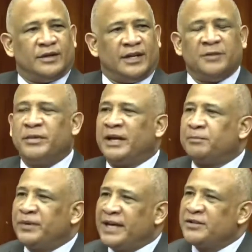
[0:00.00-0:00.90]
It may
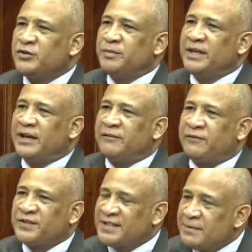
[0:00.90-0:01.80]
appear to be
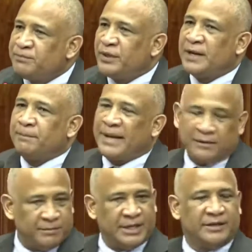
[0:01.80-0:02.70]
a simple
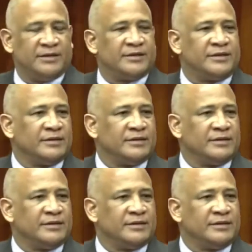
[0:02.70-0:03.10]
amendment